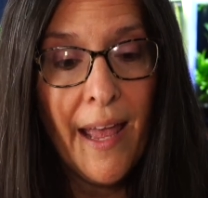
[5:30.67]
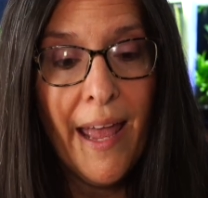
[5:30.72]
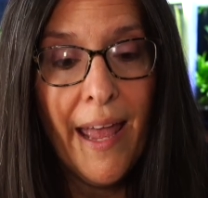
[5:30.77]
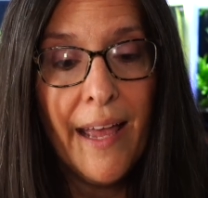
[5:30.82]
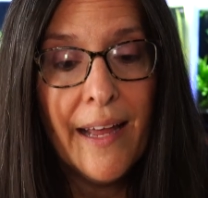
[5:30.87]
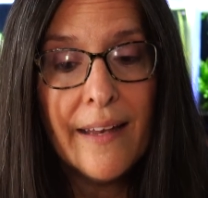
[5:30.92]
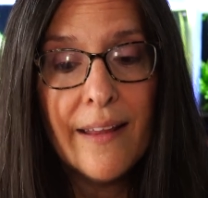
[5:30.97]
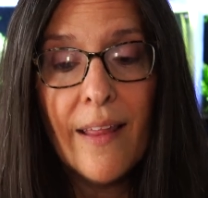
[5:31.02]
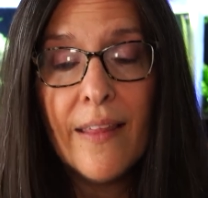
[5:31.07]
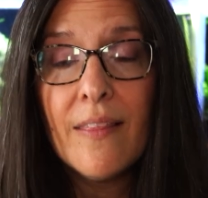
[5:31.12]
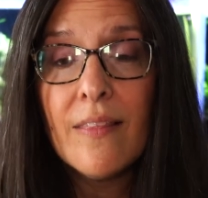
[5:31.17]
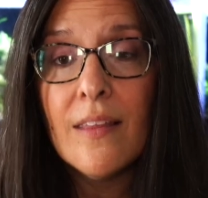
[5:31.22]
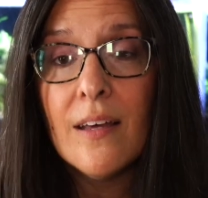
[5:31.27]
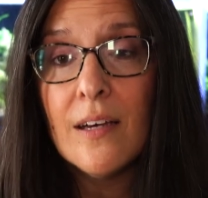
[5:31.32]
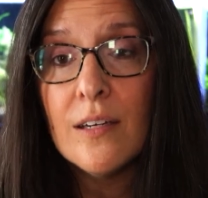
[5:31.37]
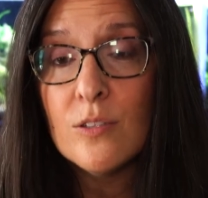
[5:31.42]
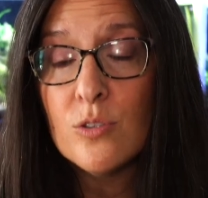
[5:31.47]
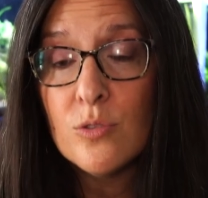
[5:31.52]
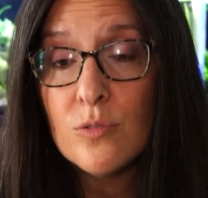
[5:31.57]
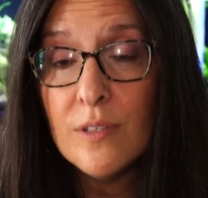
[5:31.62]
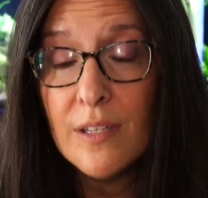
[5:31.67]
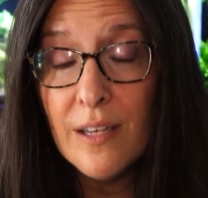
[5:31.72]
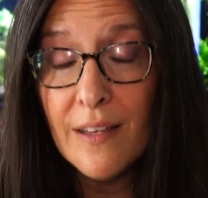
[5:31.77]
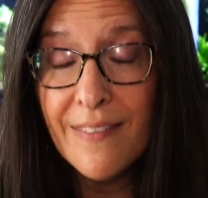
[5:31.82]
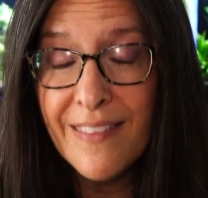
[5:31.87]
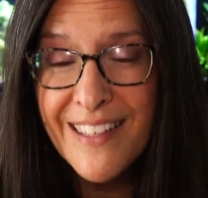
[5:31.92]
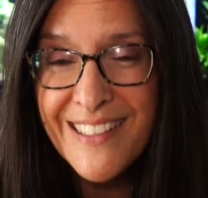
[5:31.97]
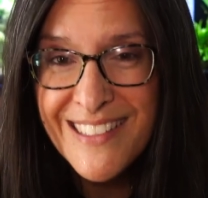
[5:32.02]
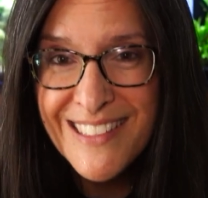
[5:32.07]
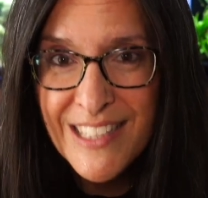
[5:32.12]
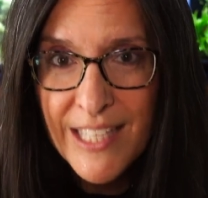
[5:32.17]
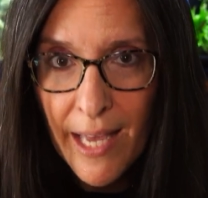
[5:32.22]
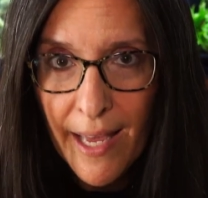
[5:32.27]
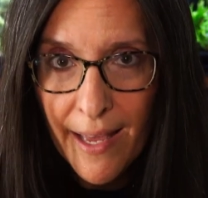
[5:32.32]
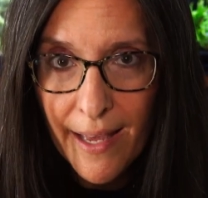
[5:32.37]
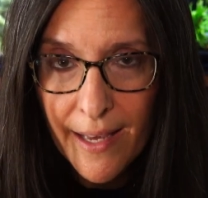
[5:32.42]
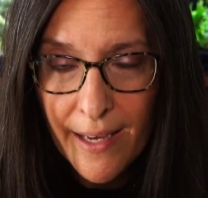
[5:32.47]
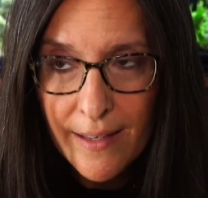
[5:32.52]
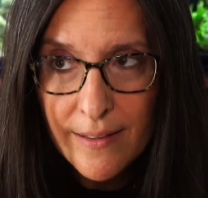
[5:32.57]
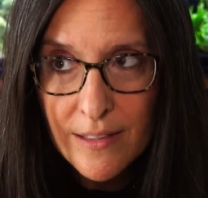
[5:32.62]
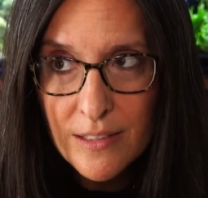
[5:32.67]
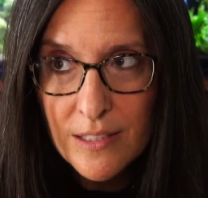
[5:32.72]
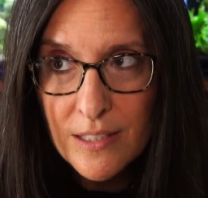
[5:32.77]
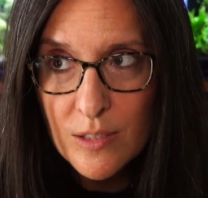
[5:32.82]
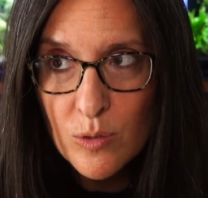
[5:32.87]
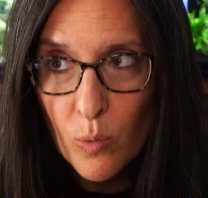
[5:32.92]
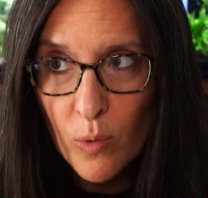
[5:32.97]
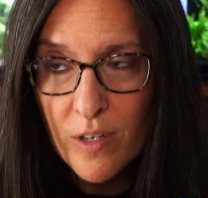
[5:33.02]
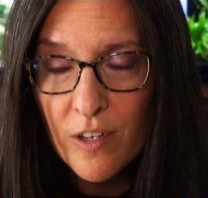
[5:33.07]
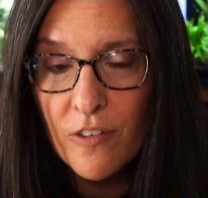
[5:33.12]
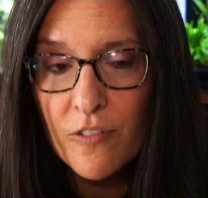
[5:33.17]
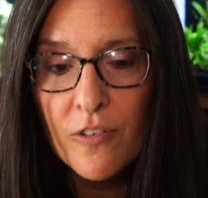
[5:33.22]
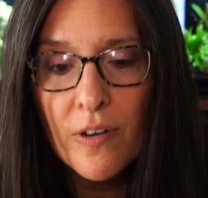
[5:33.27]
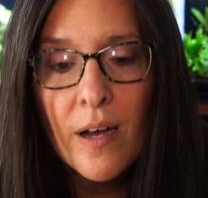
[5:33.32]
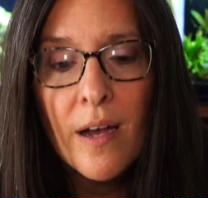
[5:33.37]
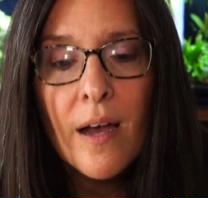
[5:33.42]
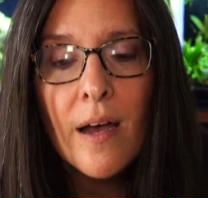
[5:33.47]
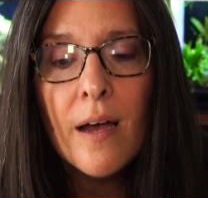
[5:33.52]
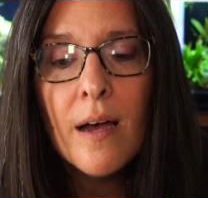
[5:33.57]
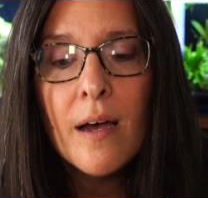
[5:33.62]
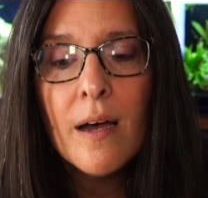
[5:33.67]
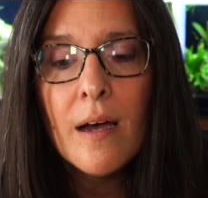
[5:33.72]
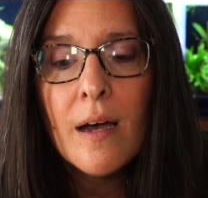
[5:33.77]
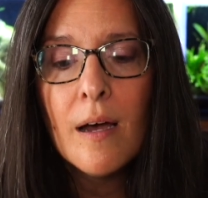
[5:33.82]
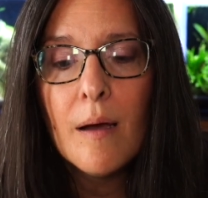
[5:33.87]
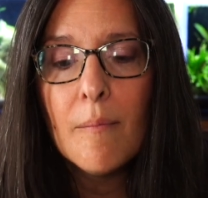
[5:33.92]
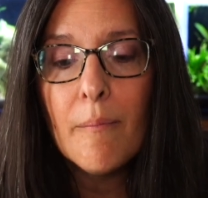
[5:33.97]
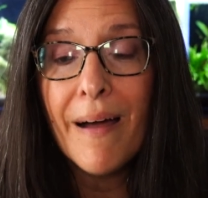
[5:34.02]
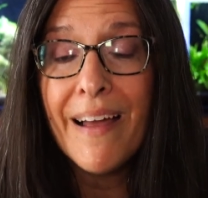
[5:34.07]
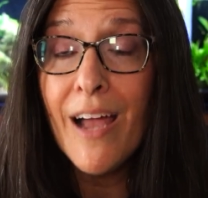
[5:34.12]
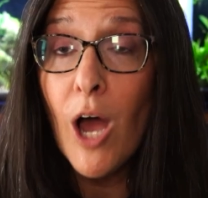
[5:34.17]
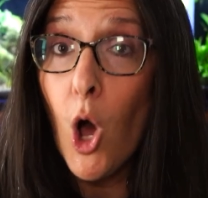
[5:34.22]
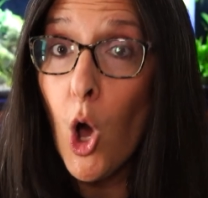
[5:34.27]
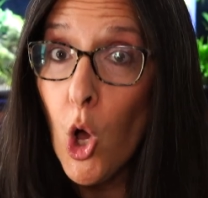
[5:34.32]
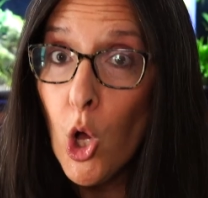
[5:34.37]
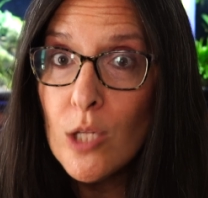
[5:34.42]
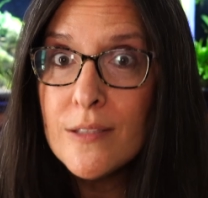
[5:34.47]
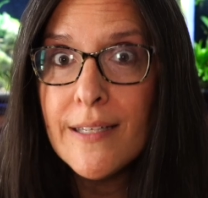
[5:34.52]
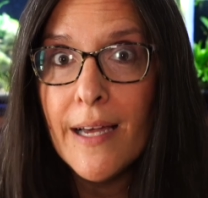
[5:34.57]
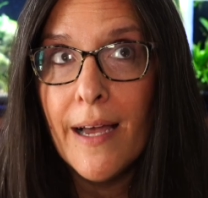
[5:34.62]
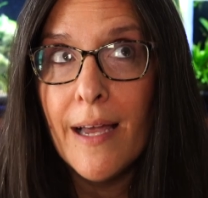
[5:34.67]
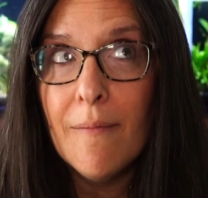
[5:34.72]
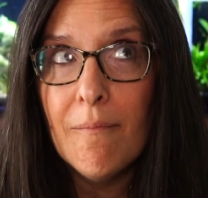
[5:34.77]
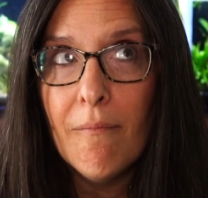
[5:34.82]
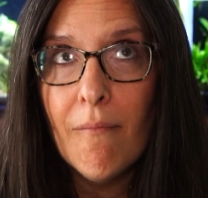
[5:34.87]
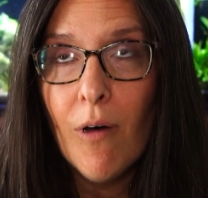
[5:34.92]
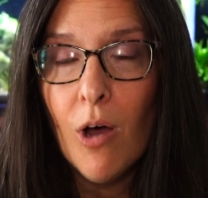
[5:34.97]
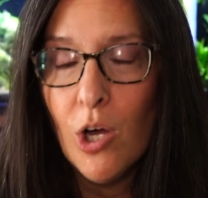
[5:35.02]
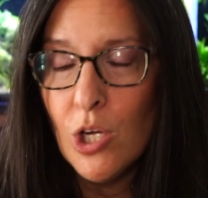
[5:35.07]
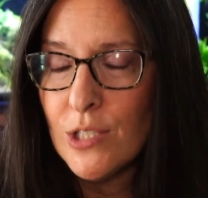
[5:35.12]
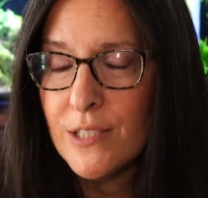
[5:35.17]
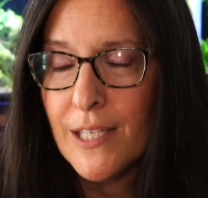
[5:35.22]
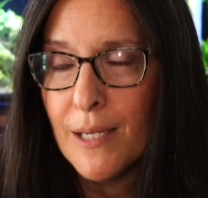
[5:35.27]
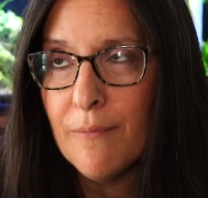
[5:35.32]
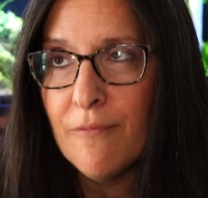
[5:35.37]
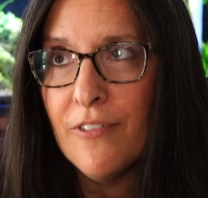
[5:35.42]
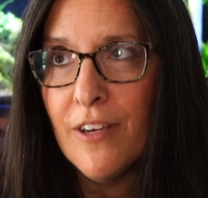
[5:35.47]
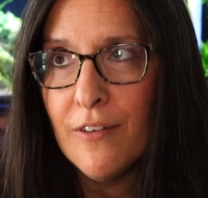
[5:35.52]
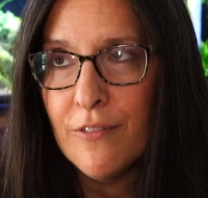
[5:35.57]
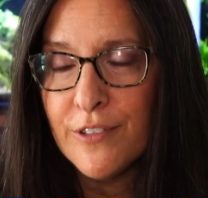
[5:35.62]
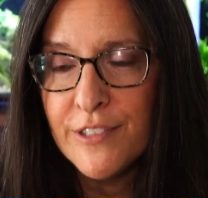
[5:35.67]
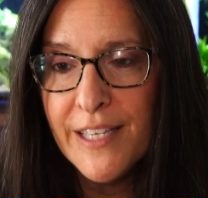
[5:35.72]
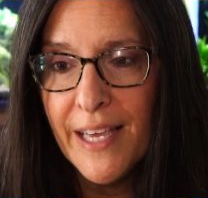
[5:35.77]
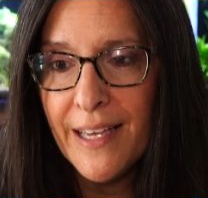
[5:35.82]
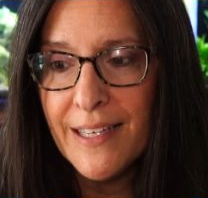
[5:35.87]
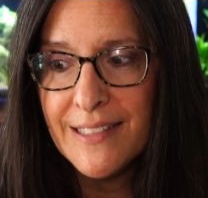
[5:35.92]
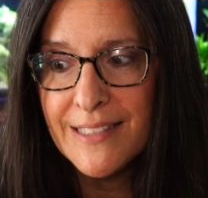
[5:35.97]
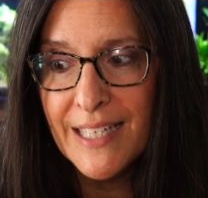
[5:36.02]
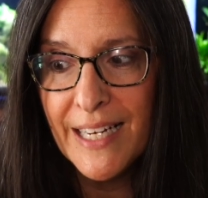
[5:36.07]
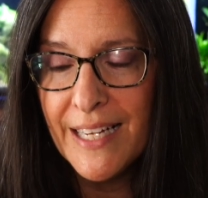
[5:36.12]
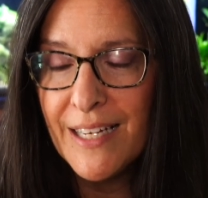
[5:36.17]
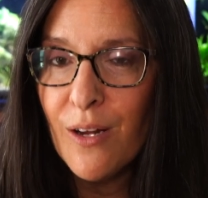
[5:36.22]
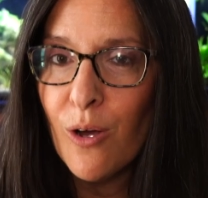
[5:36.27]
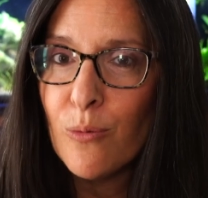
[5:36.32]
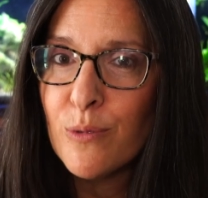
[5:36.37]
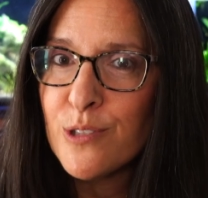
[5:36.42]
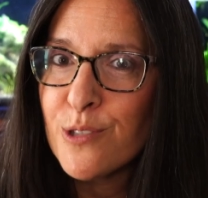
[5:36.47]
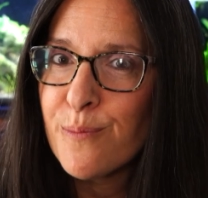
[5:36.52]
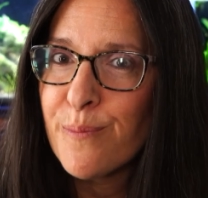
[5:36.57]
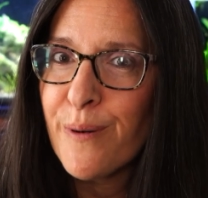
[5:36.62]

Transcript: And in this tank, this is one of my all-time favorite tanks. And I know Mr.